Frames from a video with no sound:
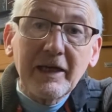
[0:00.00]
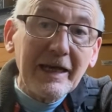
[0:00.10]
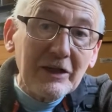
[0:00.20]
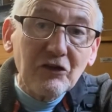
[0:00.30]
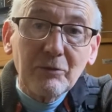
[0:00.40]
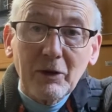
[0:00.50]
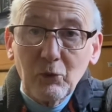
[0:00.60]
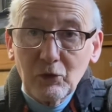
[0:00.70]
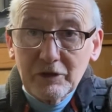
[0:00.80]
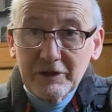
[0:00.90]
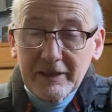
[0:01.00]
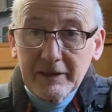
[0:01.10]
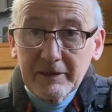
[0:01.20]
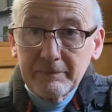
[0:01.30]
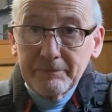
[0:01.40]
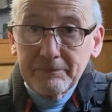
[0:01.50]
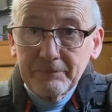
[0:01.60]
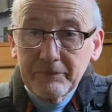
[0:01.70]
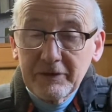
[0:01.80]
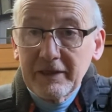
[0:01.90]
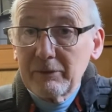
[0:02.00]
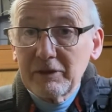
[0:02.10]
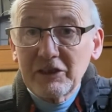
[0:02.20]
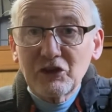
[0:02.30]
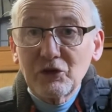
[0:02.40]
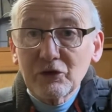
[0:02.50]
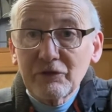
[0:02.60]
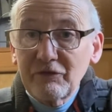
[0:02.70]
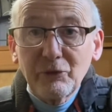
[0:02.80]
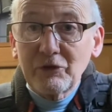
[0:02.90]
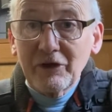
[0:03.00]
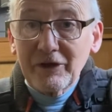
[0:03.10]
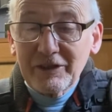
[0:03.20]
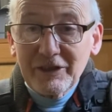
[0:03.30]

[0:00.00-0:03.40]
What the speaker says: into my water tank. Now it's just food dye.